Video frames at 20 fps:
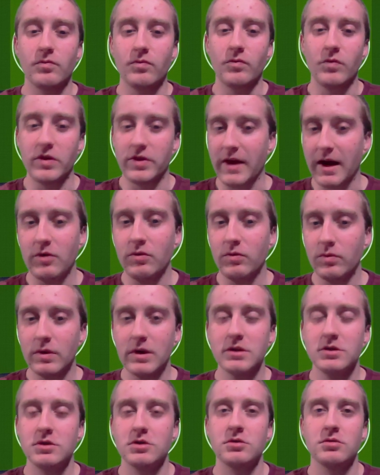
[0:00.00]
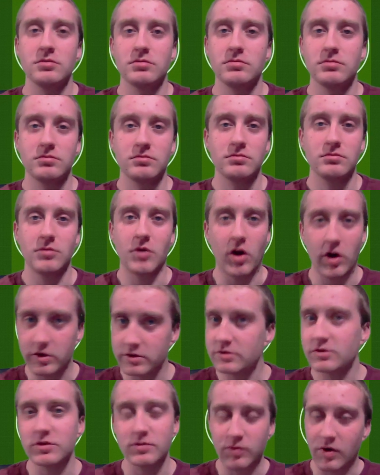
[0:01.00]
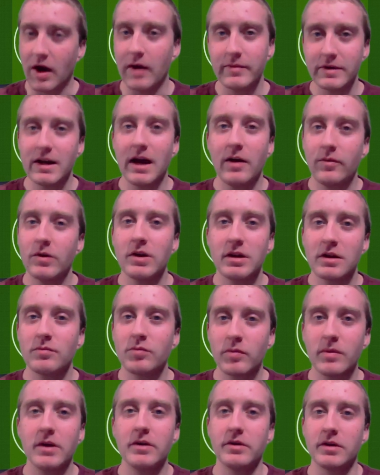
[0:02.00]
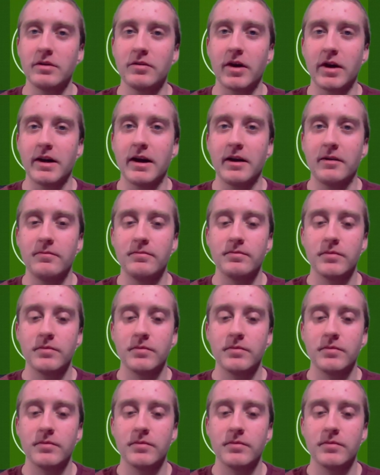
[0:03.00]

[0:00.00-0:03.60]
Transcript: without which Arsenal's probably not winning the Premier League right now.